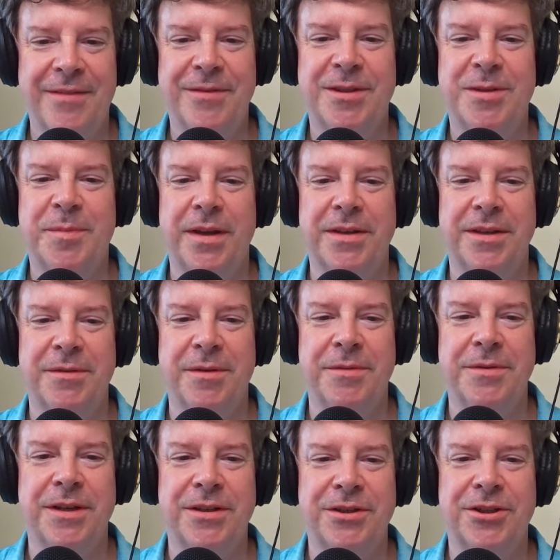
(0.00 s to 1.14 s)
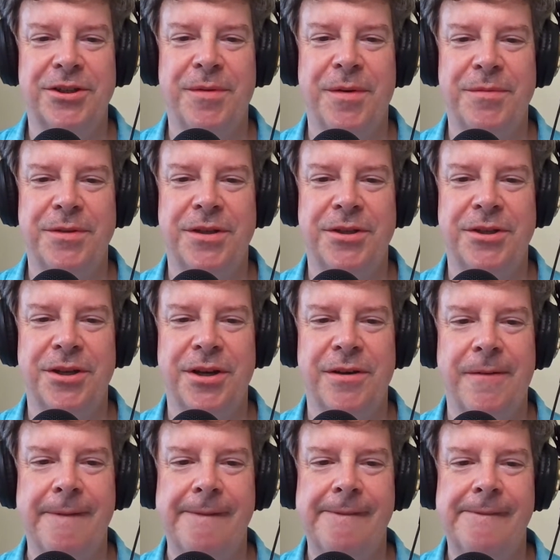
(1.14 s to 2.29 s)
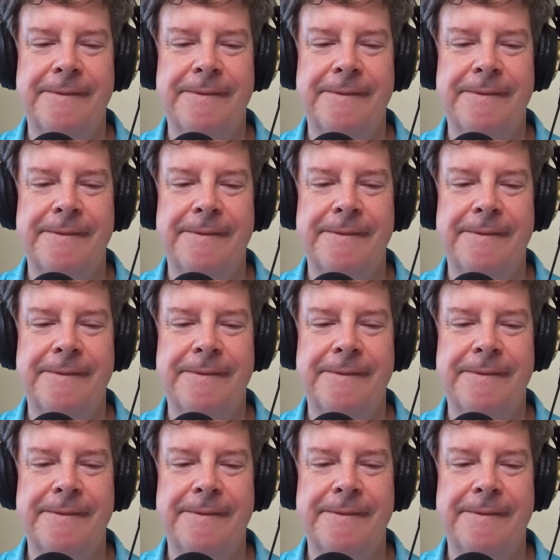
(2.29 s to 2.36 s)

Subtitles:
Spacey. What was his show?